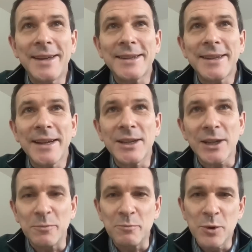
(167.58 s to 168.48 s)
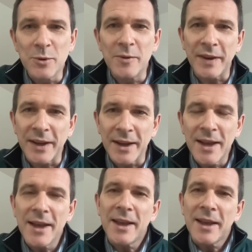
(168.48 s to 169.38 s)
essentially moving
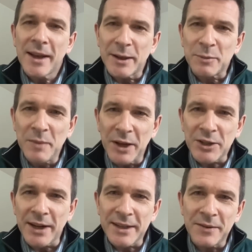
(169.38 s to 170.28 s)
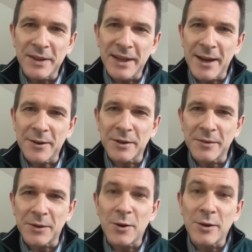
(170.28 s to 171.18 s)
as much activity out
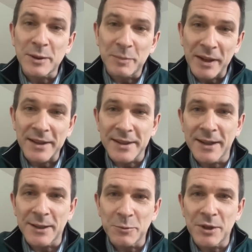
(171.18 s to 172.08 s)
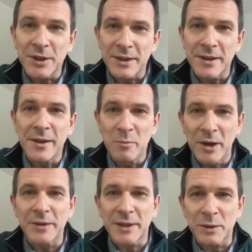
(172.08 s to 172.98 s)
of the hospital sector, which is the
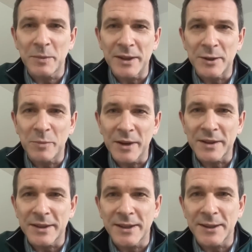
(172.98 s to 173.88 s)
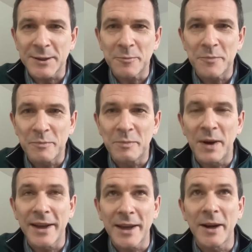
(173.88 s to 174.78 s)
most expensive part of the system
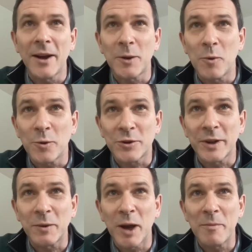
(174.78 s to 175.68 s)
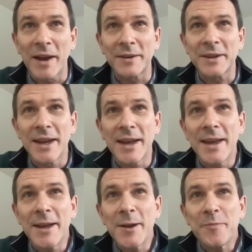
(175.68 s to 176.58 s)
by an eye-watering amount,
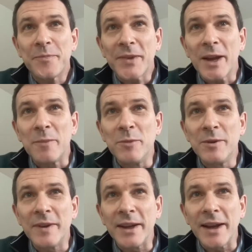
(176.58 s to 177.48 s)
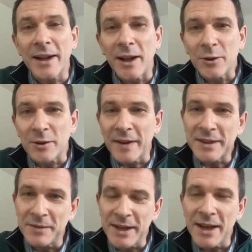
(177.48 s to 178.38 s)
and moving a lot of
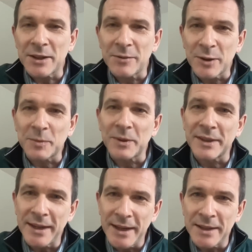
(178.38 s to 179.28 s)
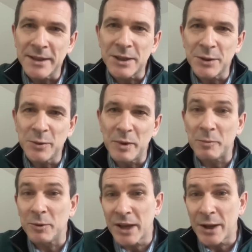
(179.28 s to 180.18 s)
activity out of hospitals and into
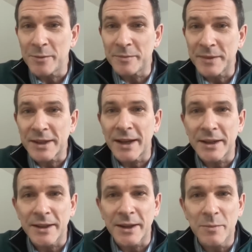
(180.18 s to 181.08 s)
people's homes and in the